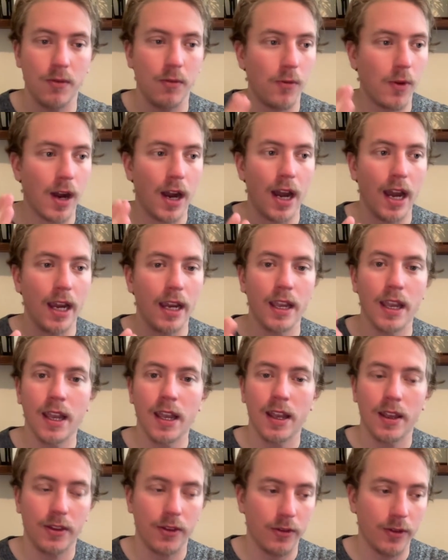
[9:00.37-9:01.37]
why
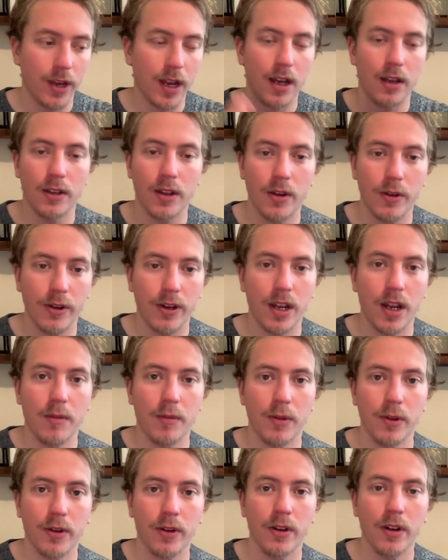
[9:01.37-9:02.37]
they're not a lower
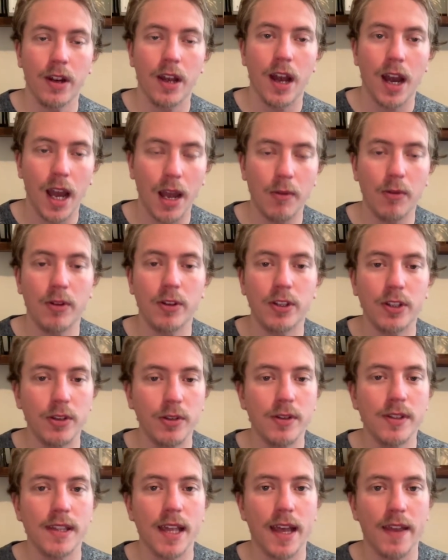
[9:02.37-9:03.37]
number, I will
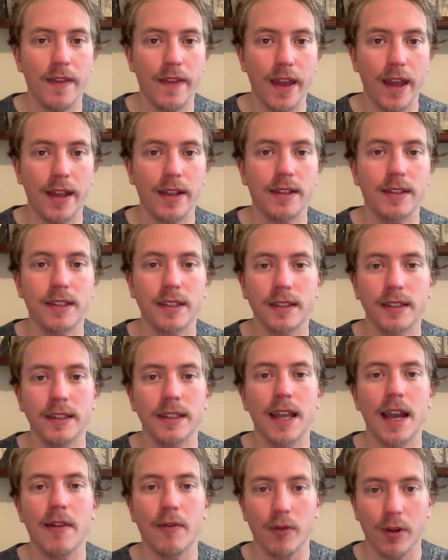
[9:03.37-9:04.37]
use that then to
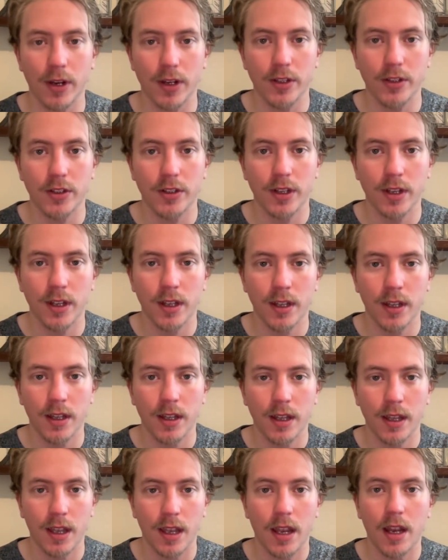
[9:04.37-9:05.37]
leverage.
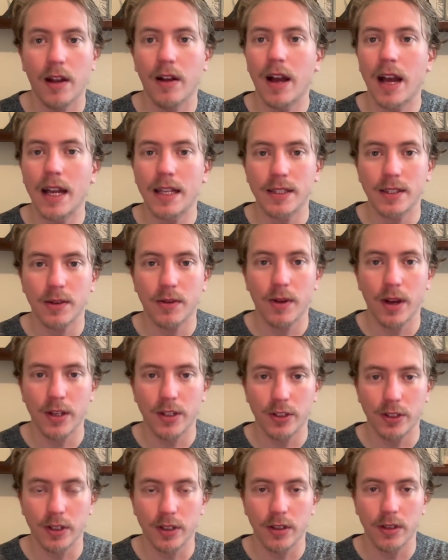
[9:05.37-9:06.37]
And I'll ask the
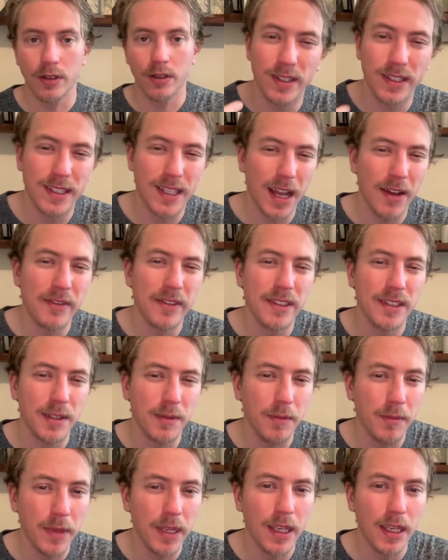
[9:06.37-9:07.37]
question. It sounds
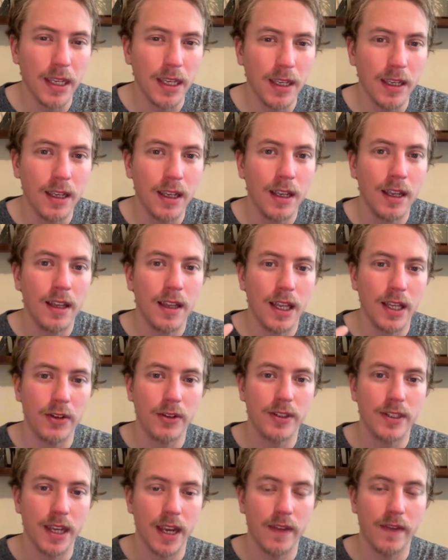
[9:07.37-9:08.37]
to me like
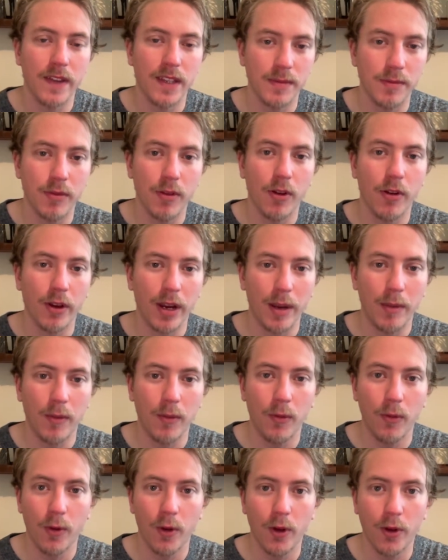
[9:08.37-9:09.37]
you're saying this
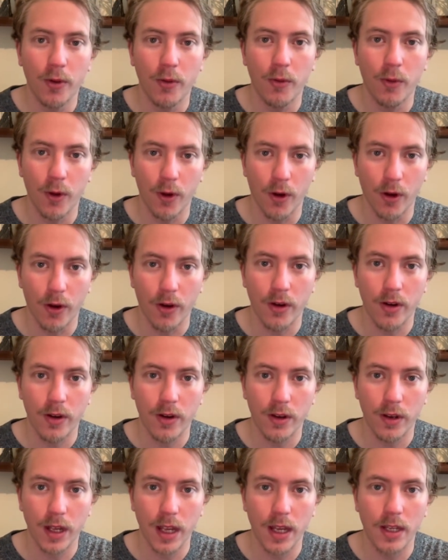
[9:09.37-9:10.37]
program would work.
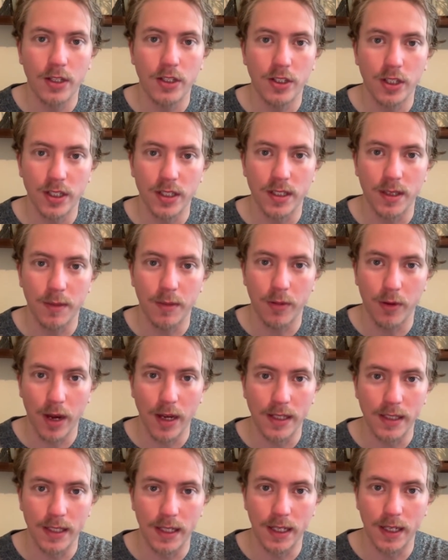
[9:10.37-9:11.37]
It's just the
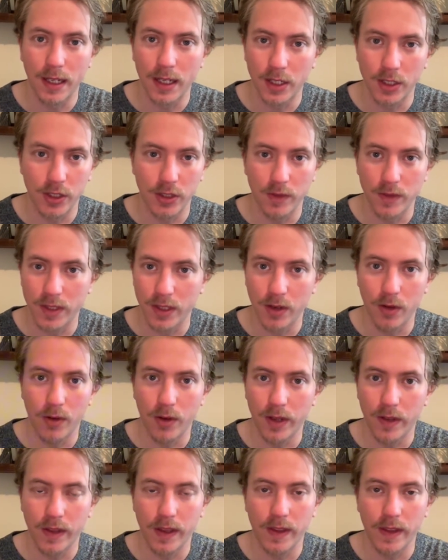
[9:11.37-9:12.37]
pricing issue is the
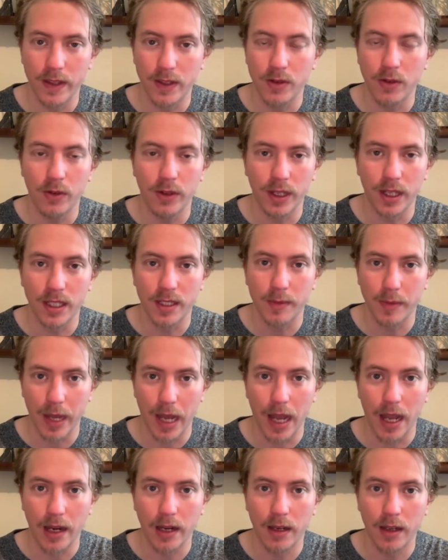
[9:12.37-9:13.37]
only thing that's holding us
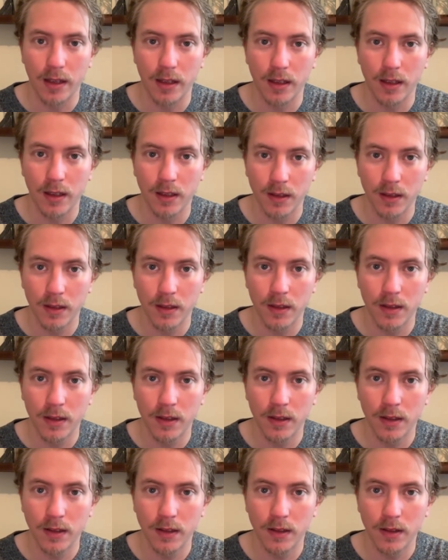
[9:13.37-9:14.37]
back.
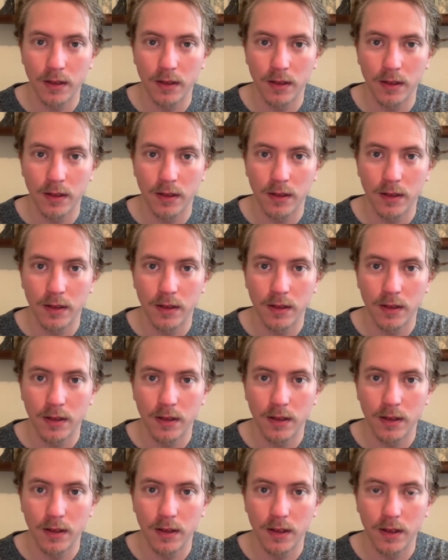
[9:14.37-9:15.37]

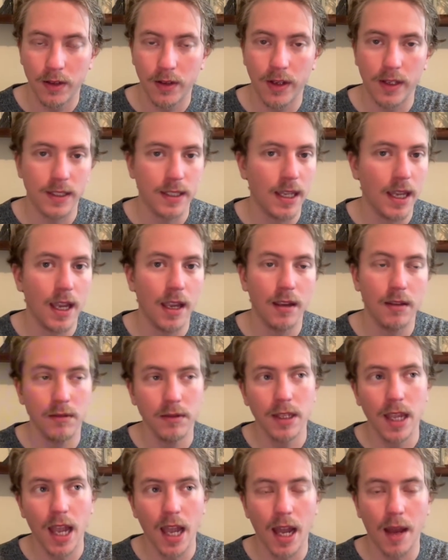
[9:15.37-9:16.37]
And they're going to
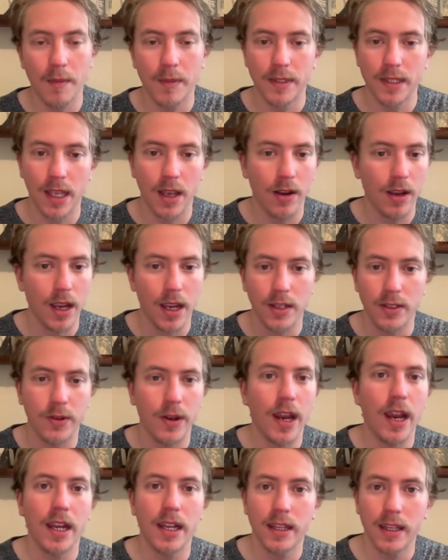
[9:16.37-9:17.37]
say, yeah. I'm going to say, okay, is
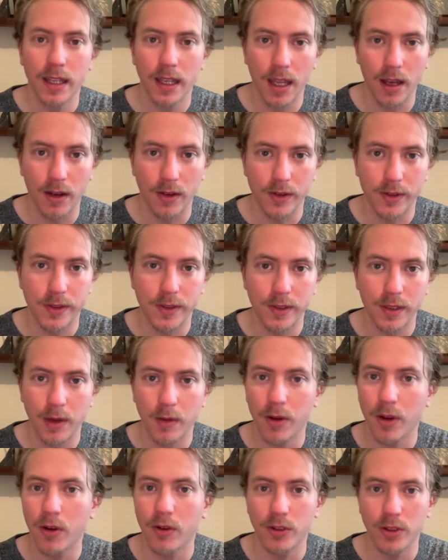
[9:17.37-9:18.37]
there anything else that
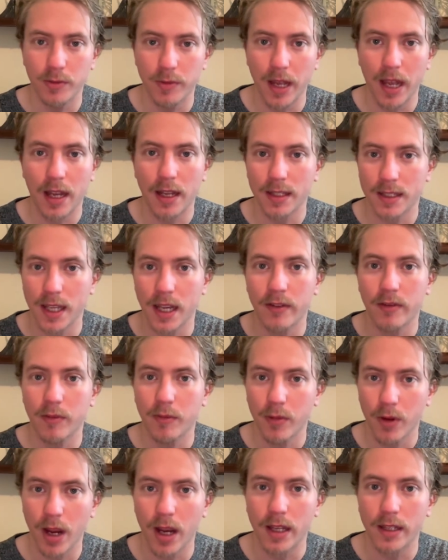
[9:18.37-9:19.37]
would hold you back aside from
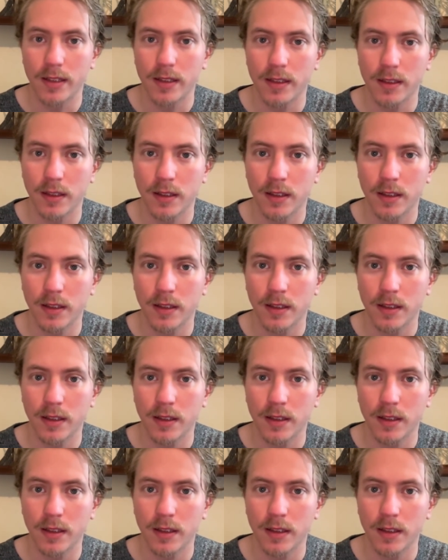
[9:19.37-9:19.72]
price?